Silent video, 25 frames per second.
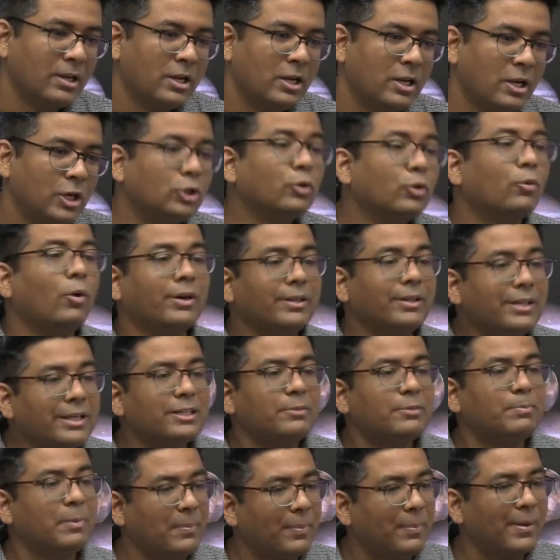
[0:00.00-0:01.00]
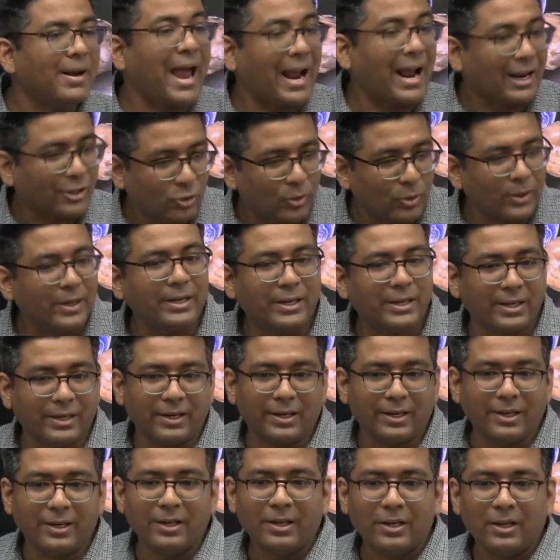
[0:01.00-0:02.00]
So what these people actually did
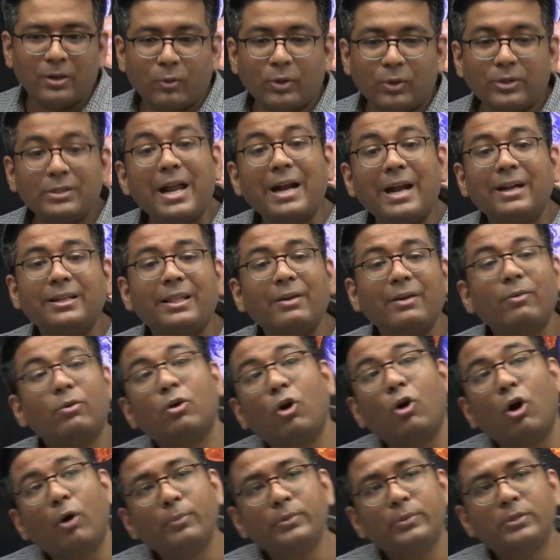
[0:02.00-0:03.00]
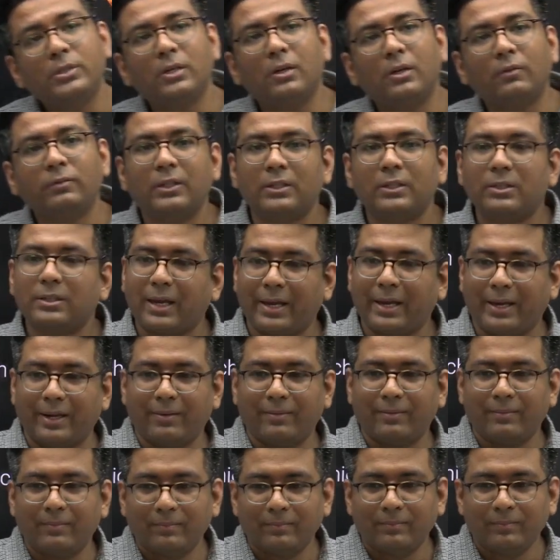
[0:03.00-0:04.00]
was that they would observe the sky,
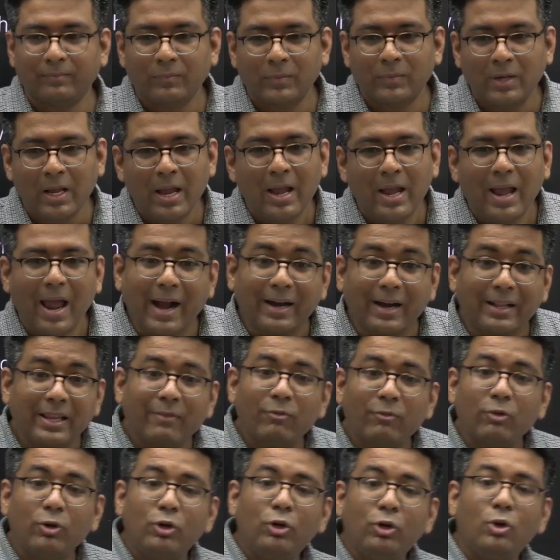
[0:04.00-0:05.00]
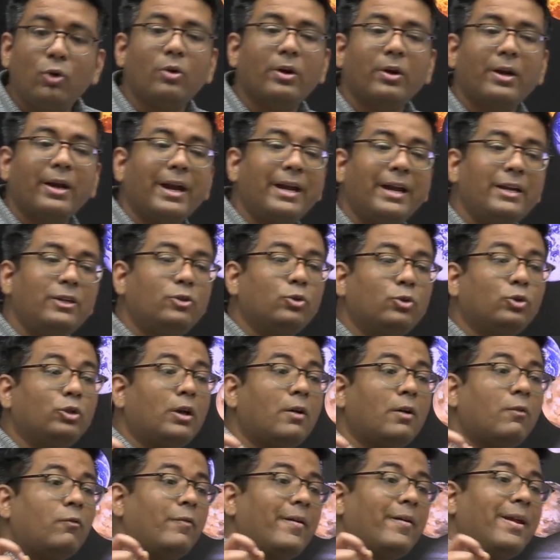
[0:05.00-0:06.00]
and they would look into the
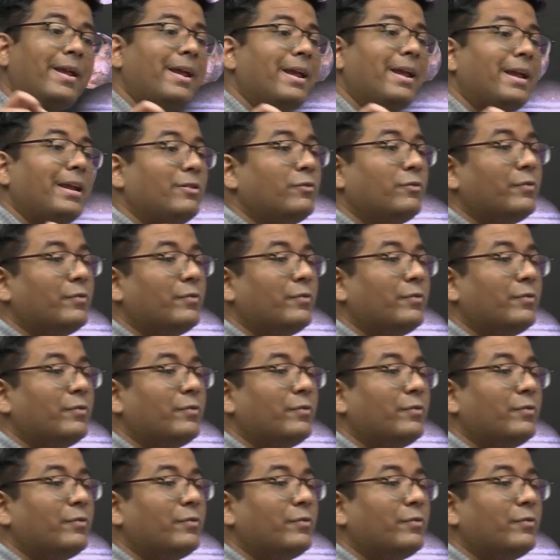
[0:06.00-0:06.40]
way in which